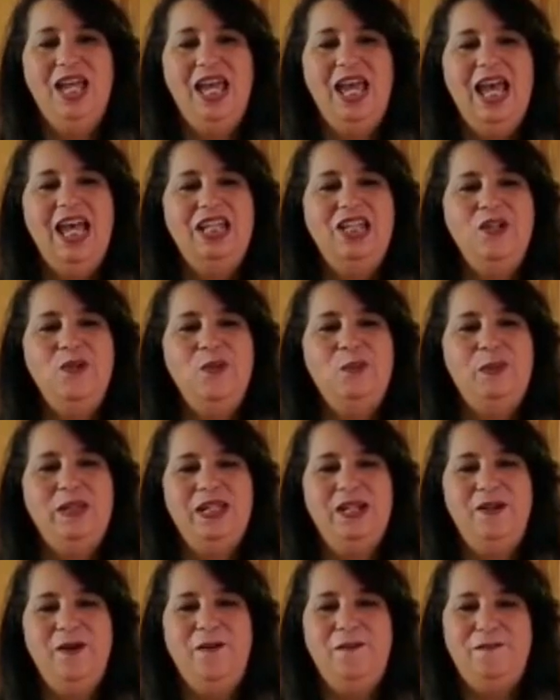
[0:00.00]
and you'll be
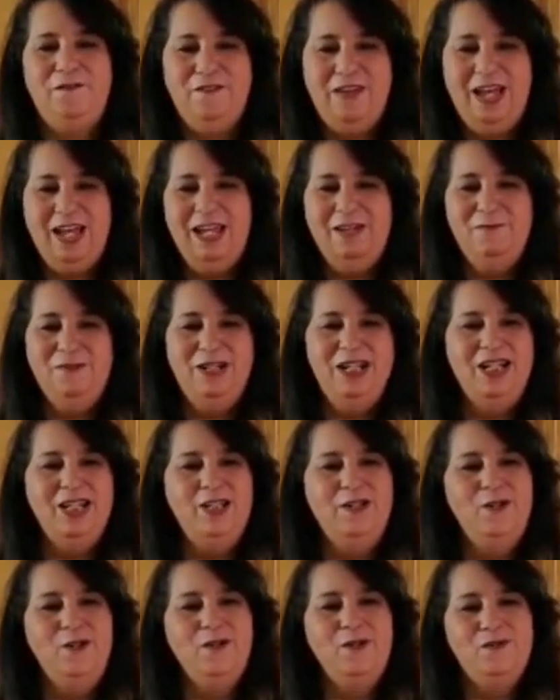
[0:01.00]
notified when a
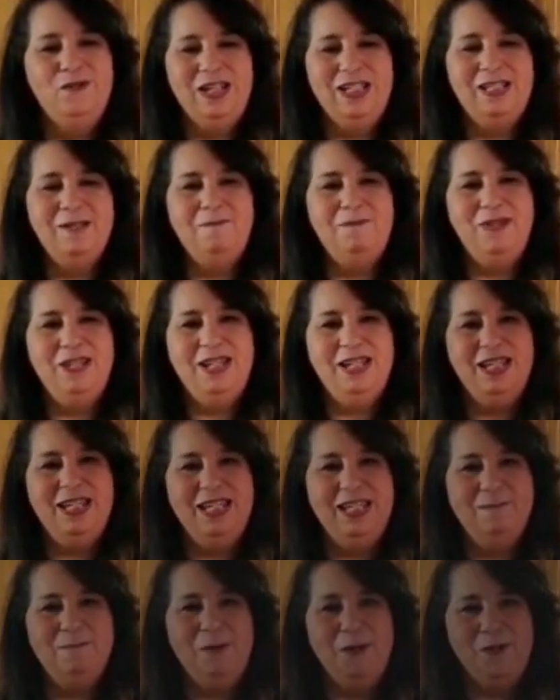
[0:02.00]
new recipe
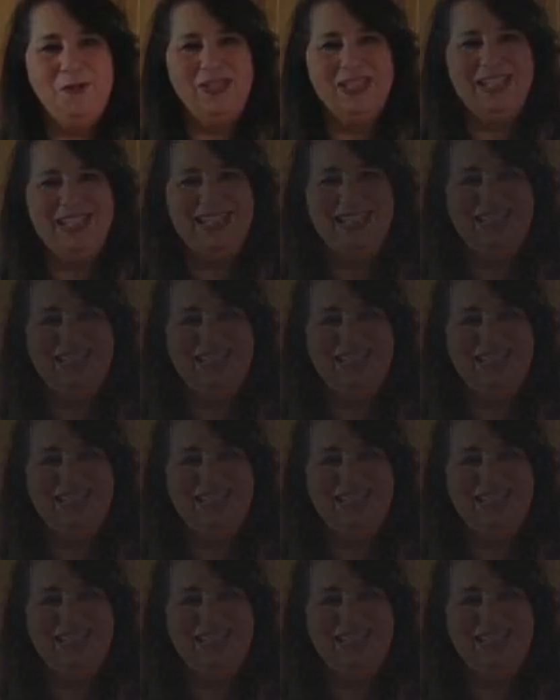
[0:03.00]
is posted.